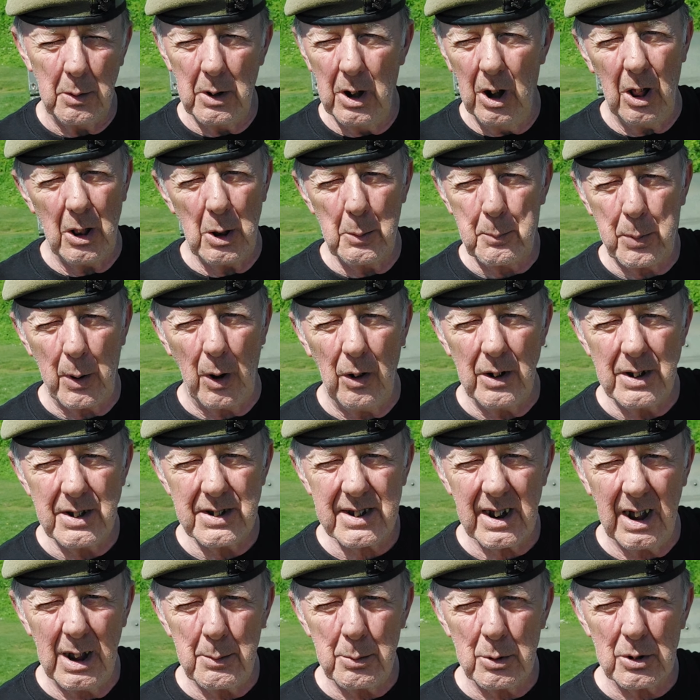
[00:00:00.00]
A lot of the plotting
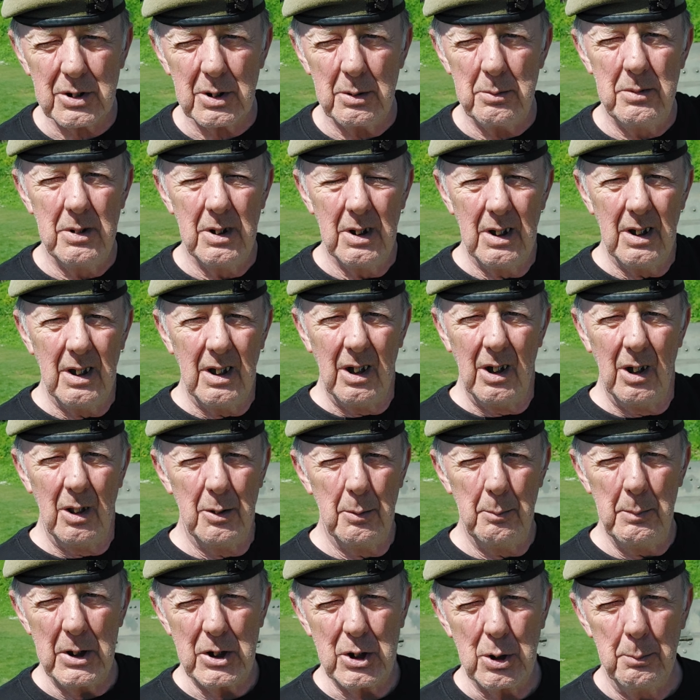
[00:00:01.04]
tables and
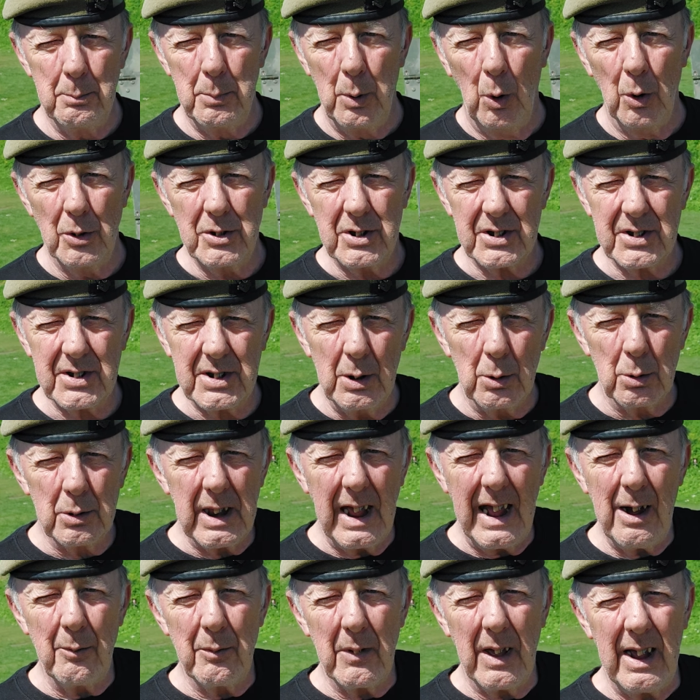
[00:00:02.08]
mission boards are still
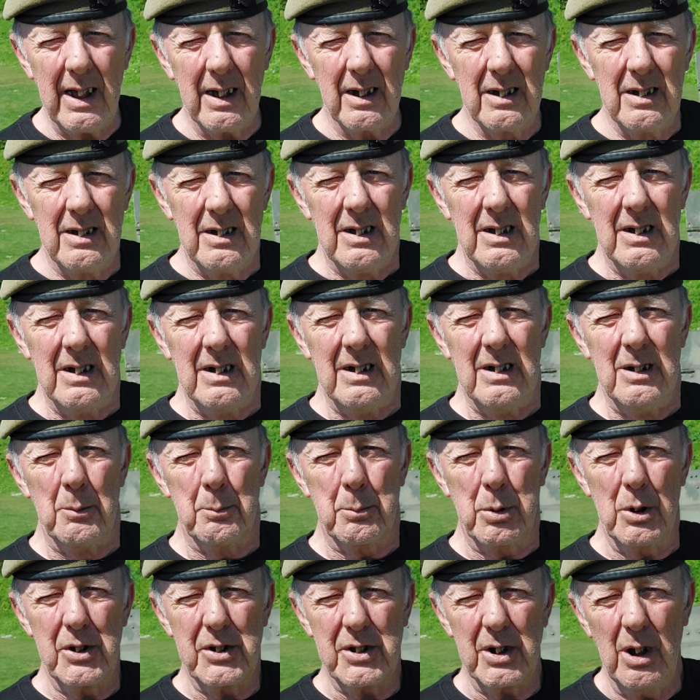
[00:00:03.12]
down there,
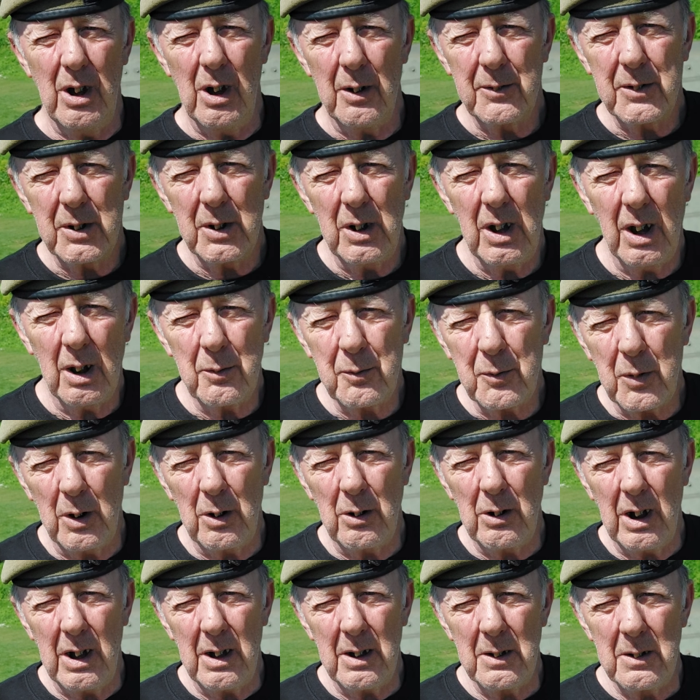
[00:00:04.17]
preserved, you know,
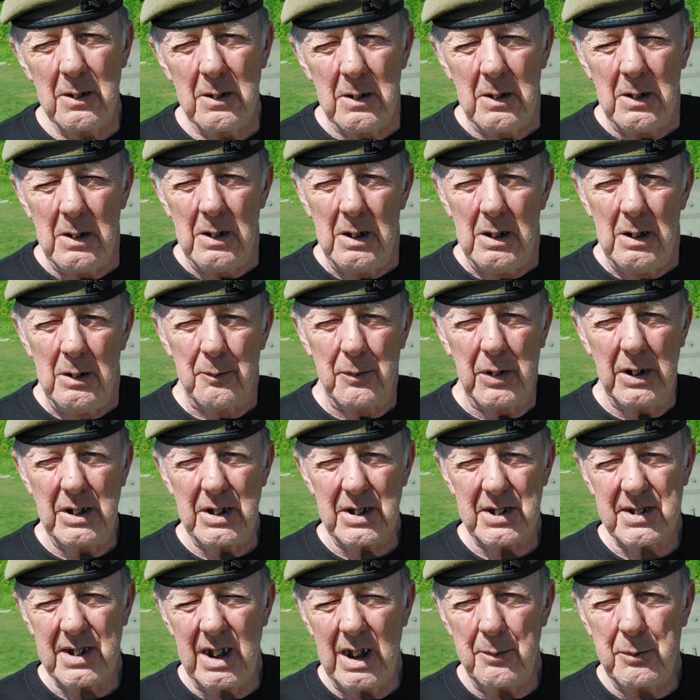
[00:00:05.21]
for you to
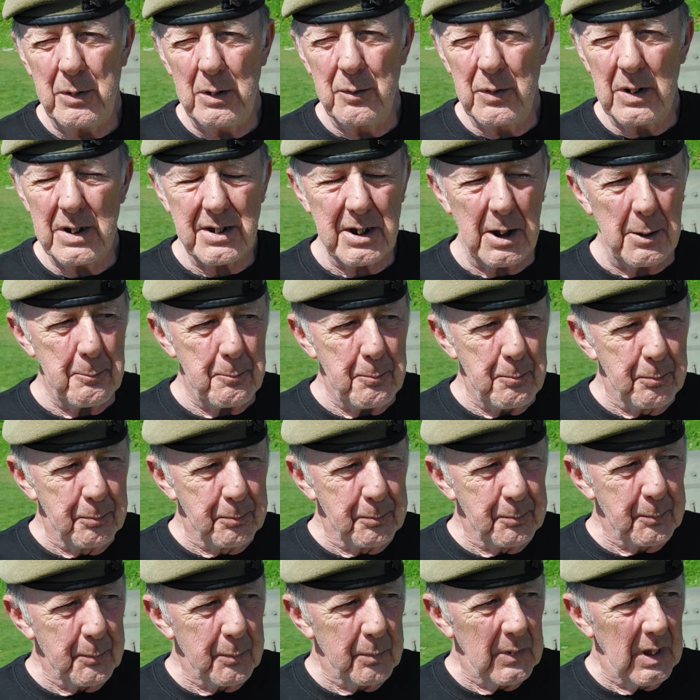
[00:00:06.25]
see if you visit.
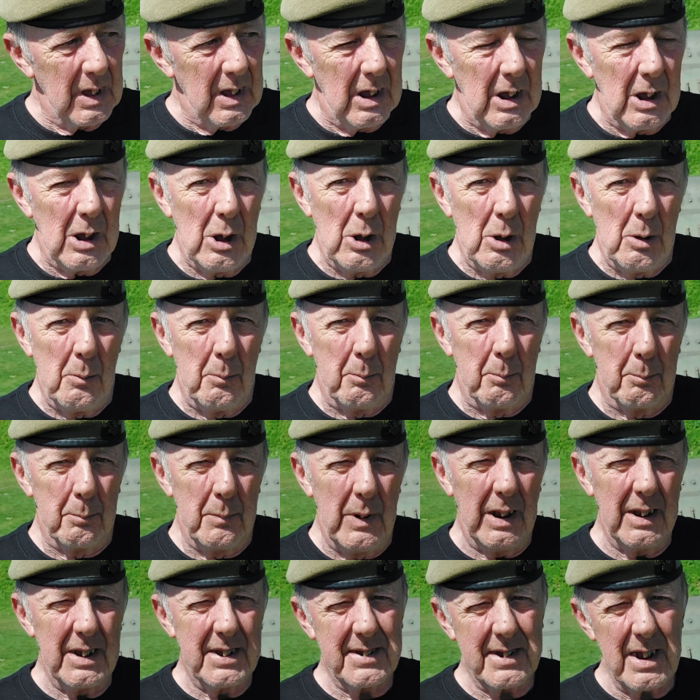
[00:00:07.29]

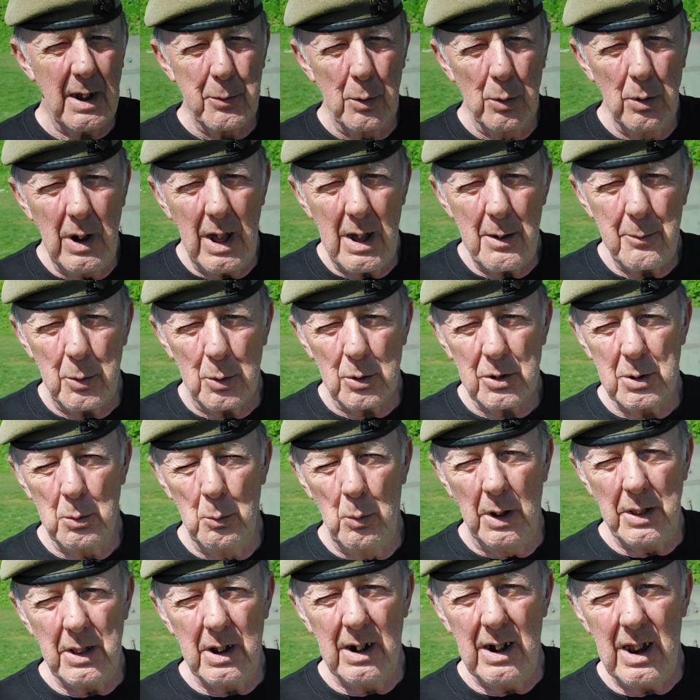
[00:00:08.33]
Now, there's several levels, and
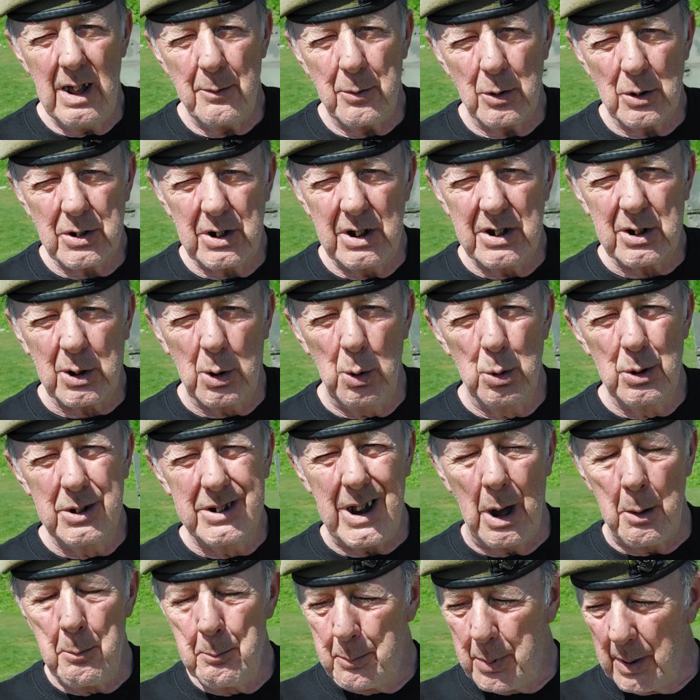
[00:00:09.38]
one of the levels is called
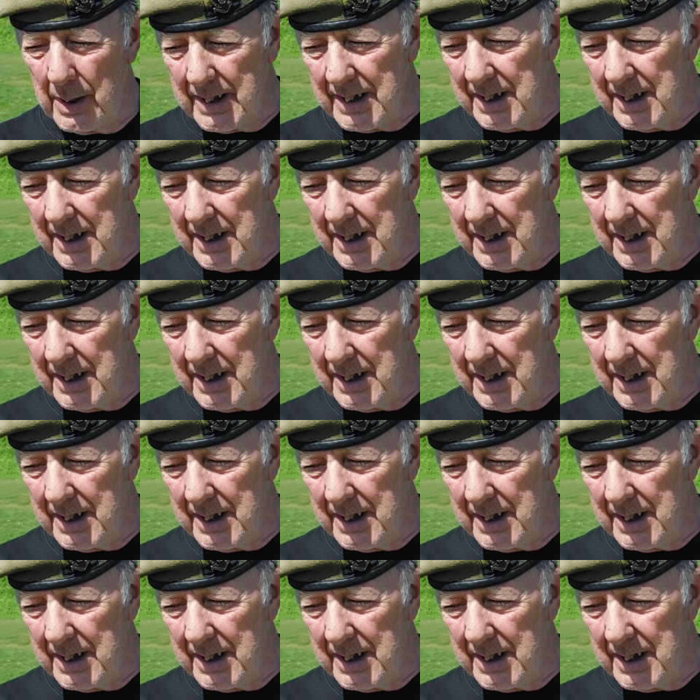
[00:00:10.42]
Dumpy.